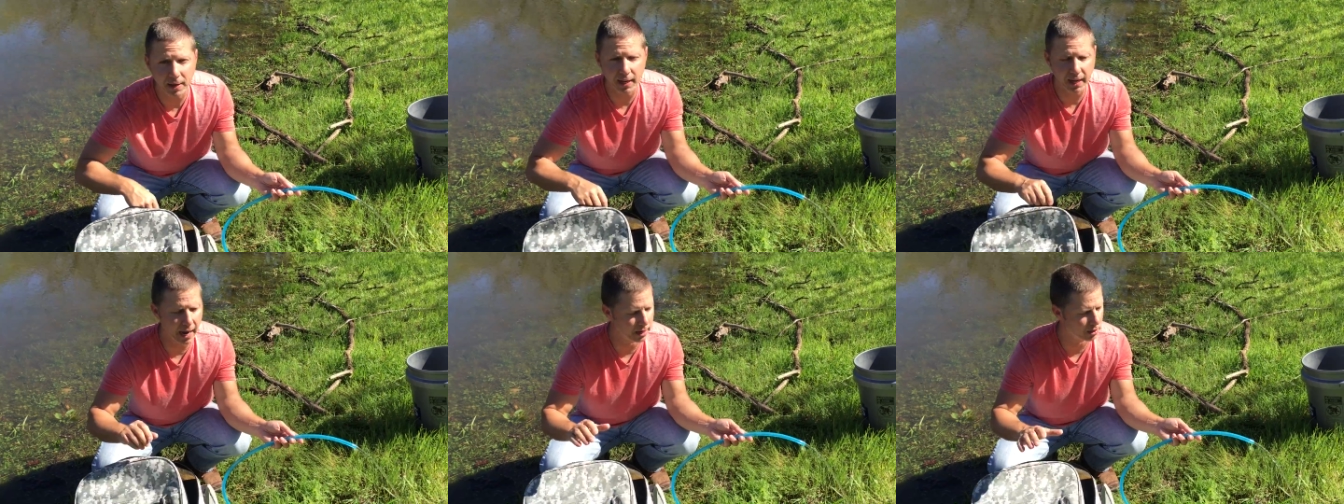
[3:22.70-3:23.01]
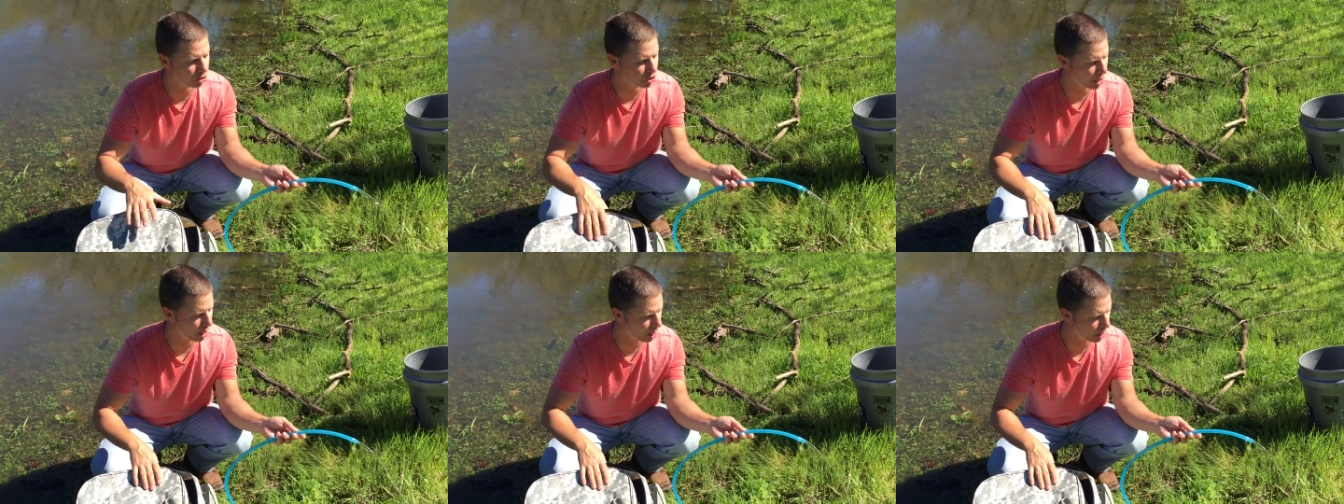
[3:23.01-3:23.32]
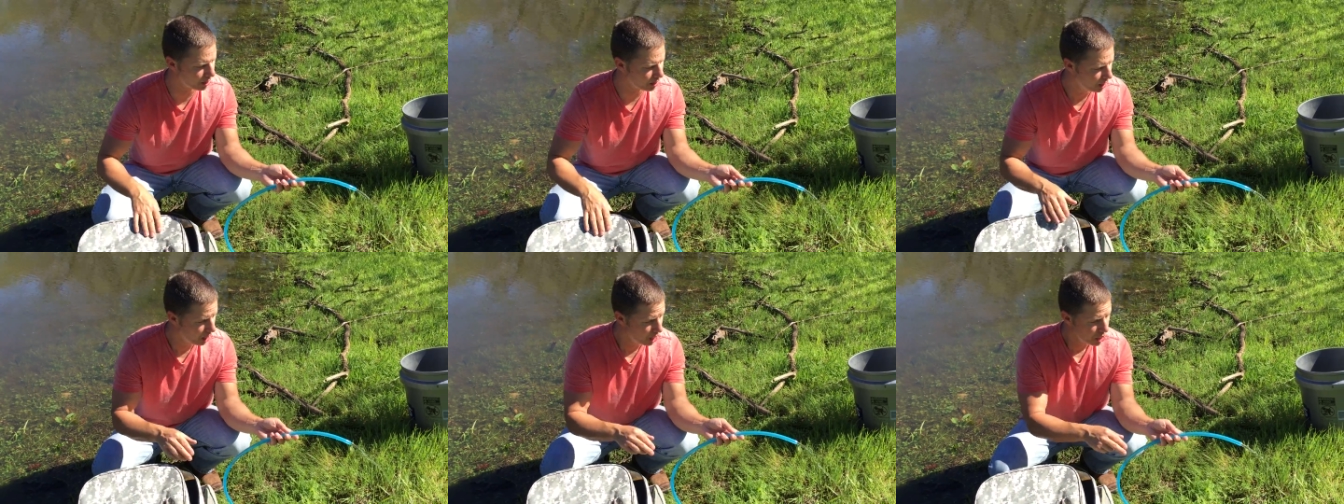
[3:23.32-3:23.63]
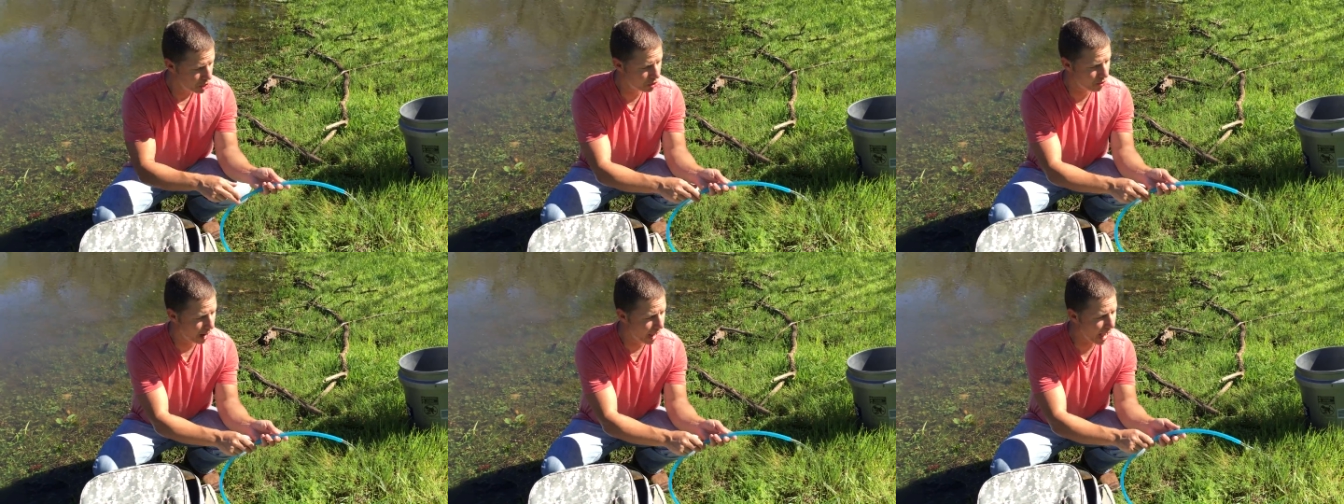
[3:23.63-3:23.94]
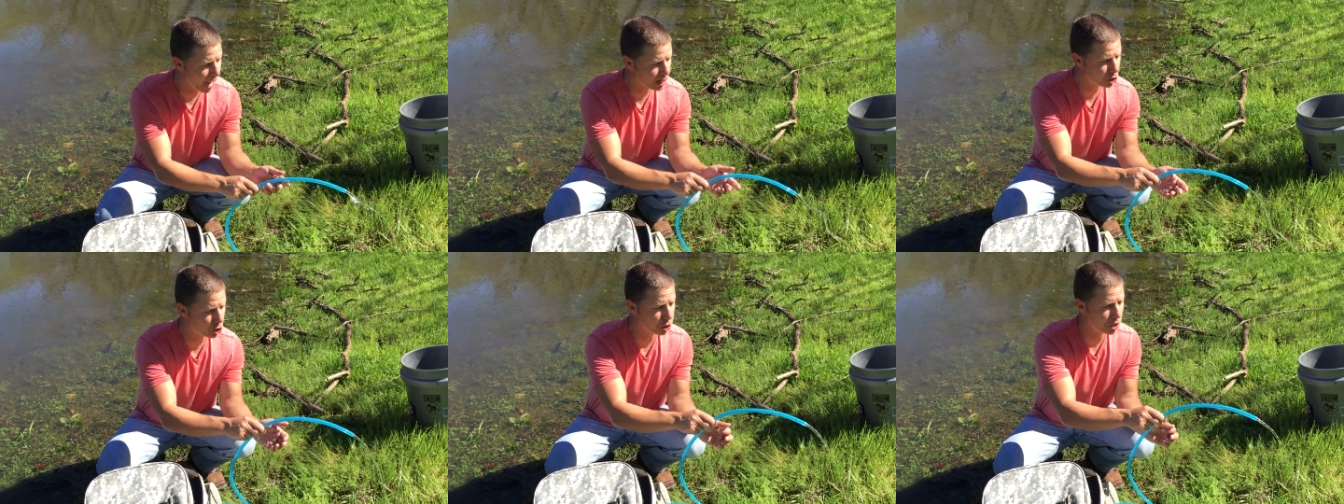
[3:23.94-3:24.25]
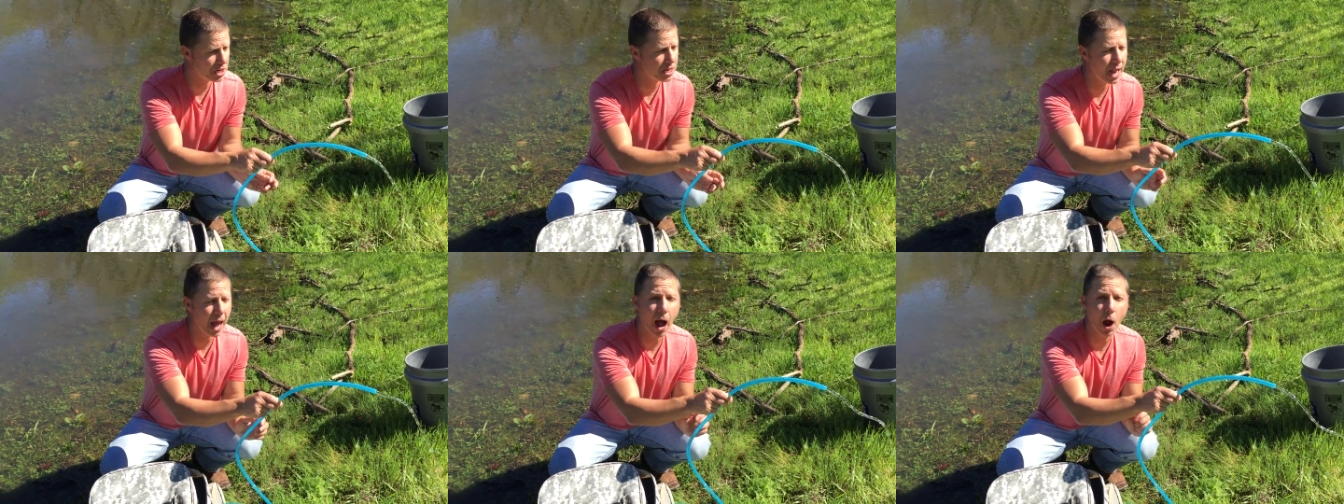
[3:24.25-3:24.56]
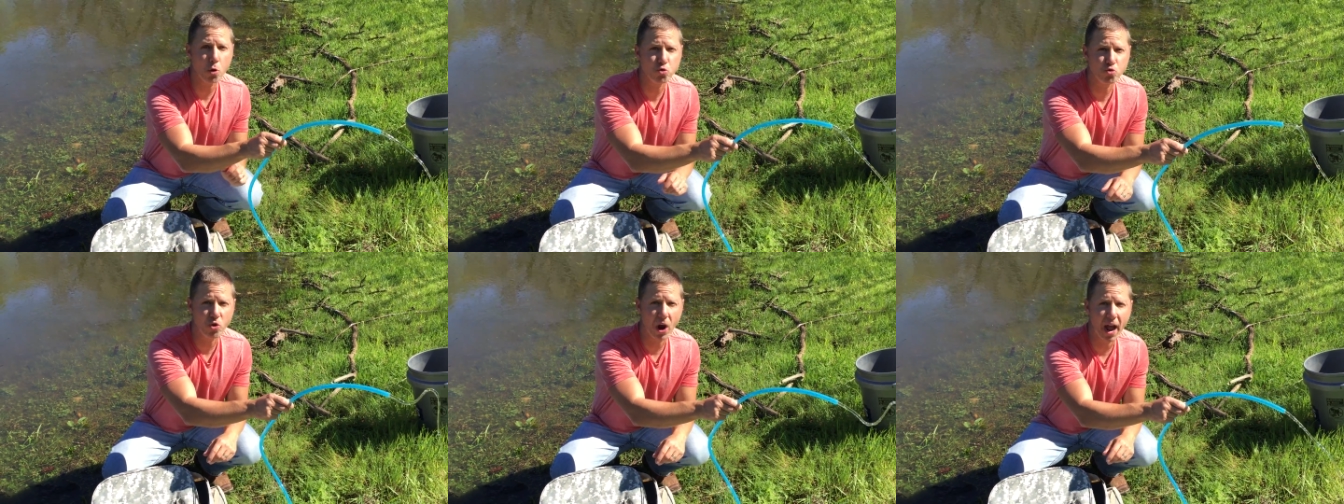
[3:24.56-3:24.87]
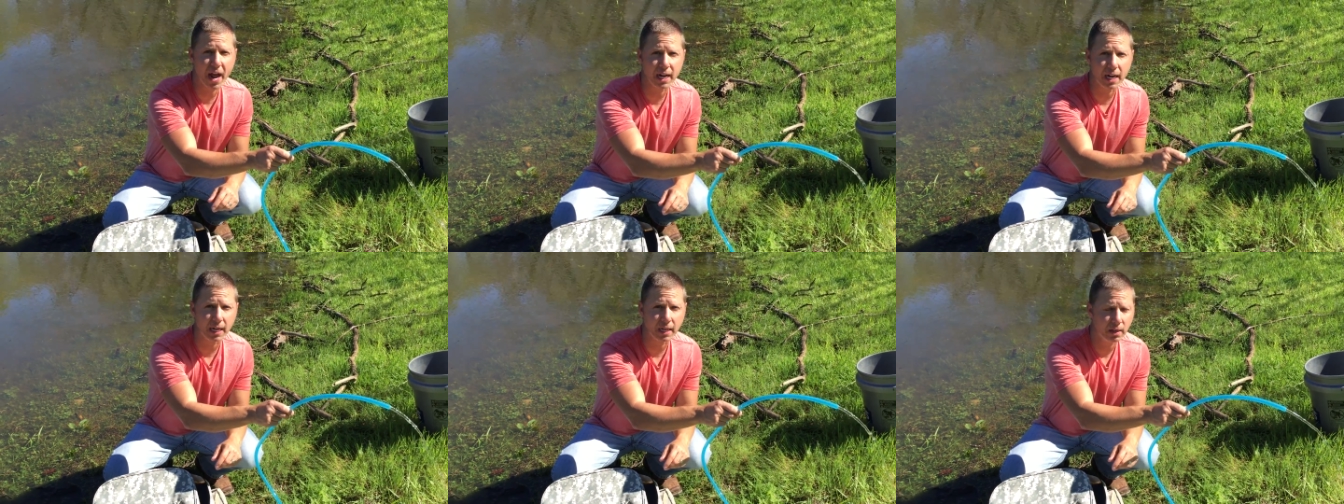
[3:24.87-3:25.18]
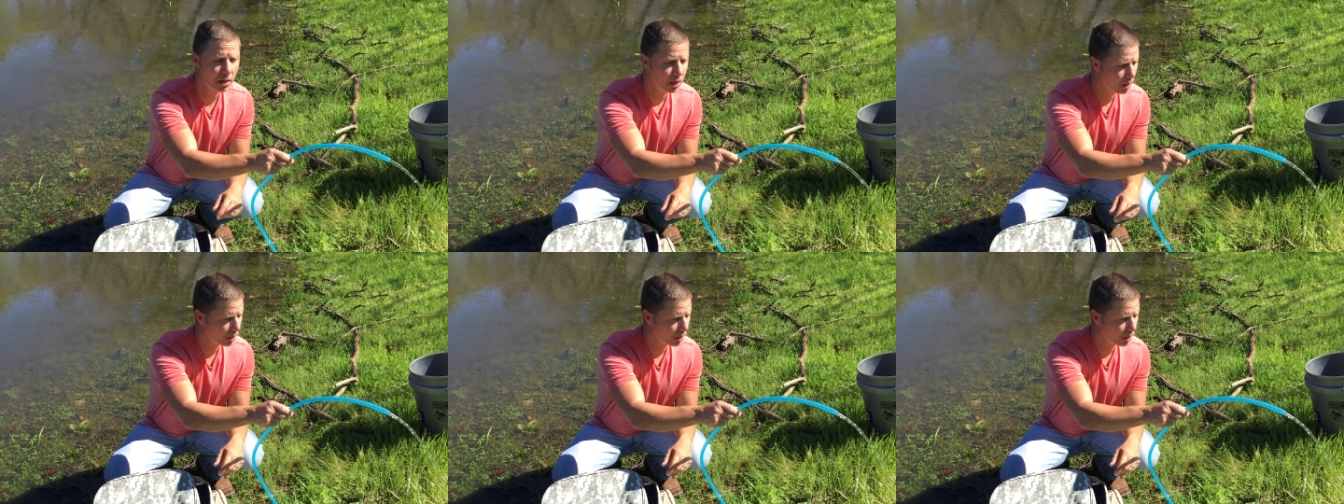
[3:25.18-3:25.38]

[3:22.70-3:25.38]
indicators on. You're actually now ready